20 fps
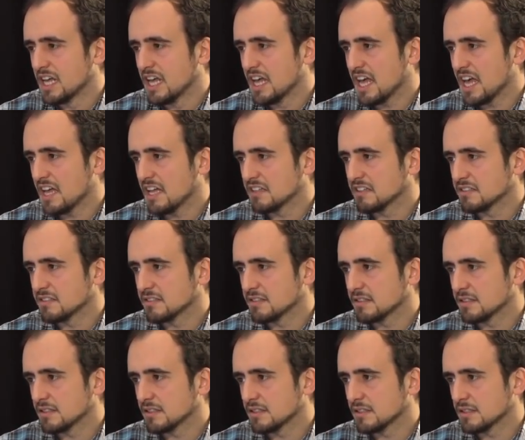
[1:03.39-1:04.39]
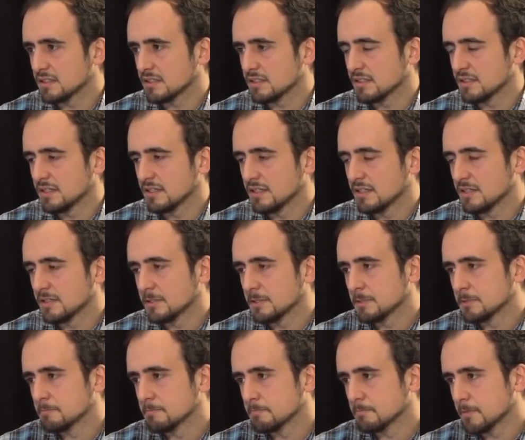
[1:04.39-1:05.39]
And
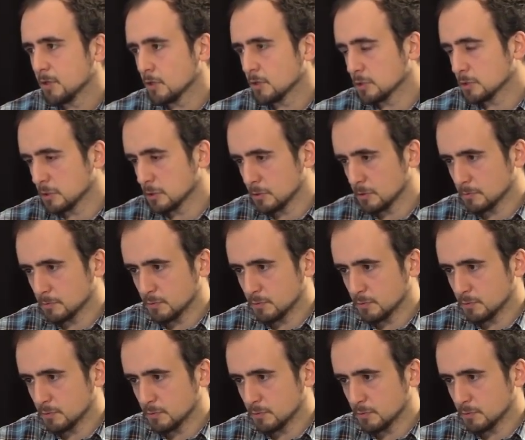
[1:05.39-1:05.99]
also